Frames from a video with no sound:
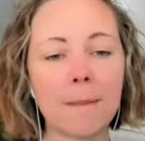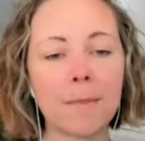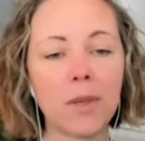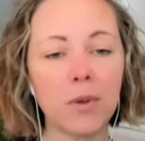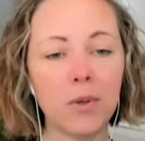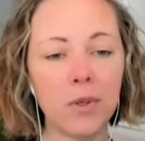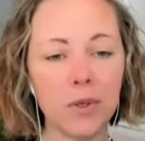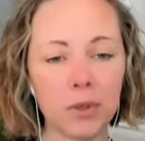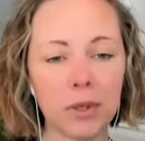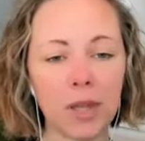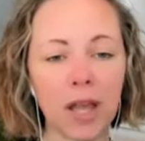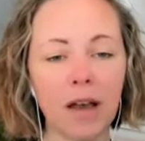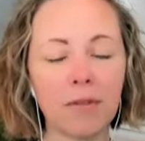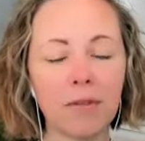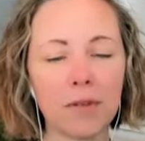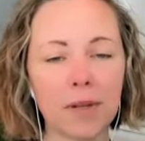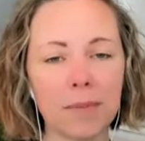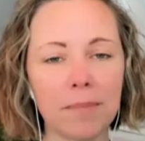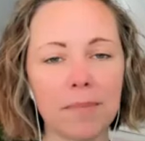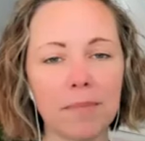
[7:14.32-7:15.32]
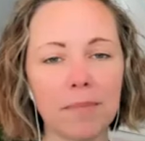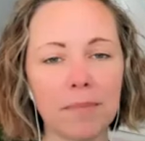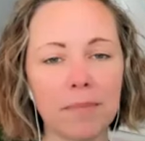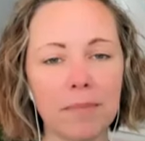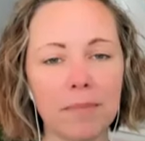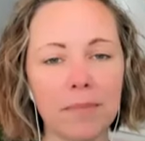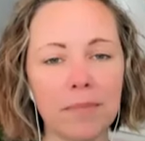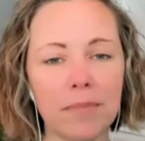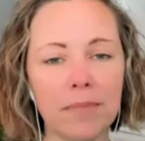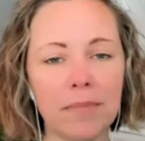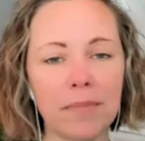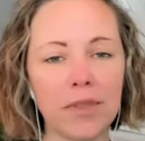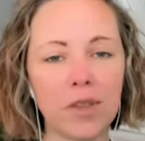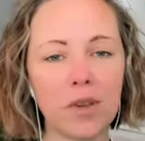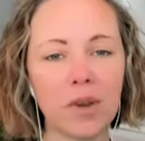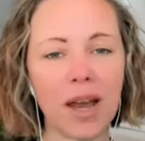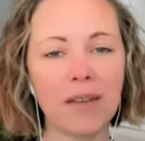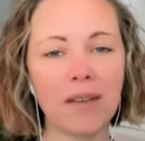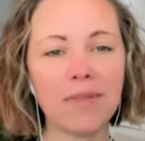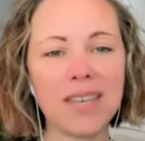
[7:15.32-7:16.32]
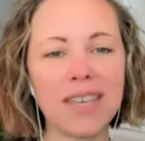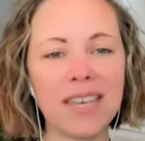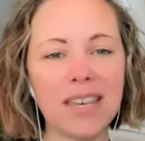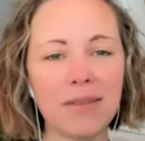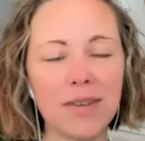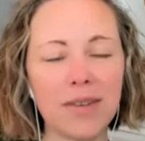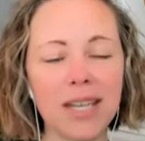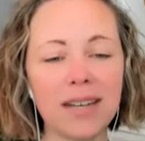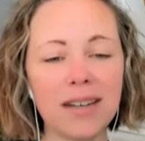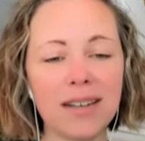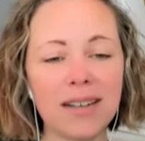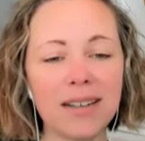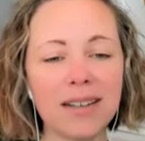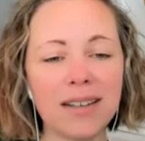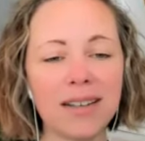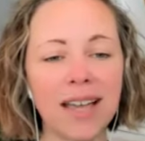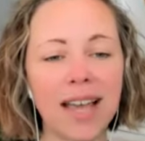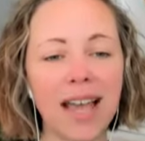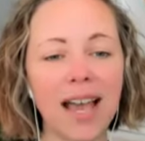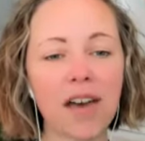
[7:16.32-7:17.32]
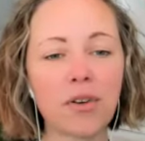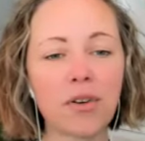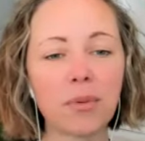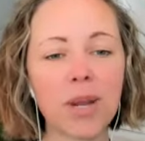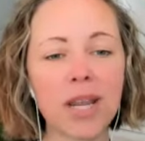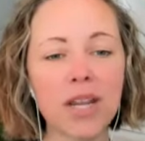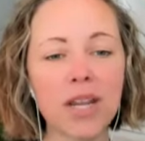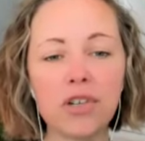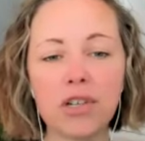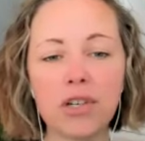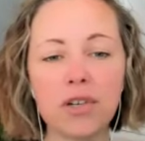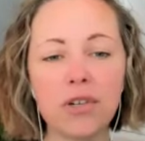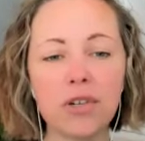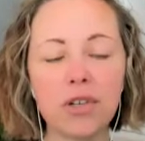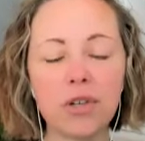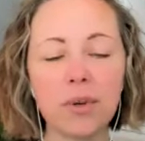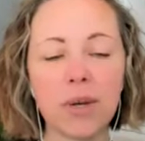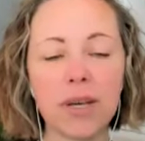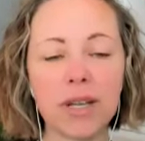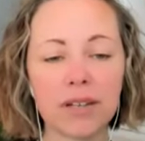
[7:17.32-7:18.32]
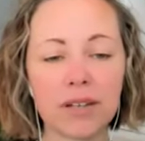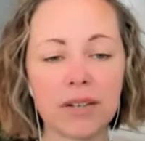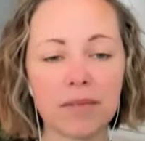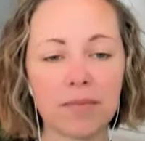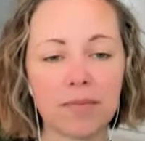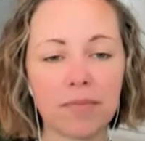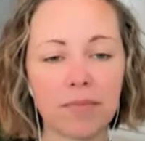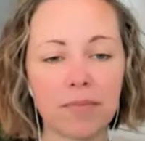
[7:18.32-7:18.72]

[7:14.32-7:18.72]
you do love. You have given adoration to it.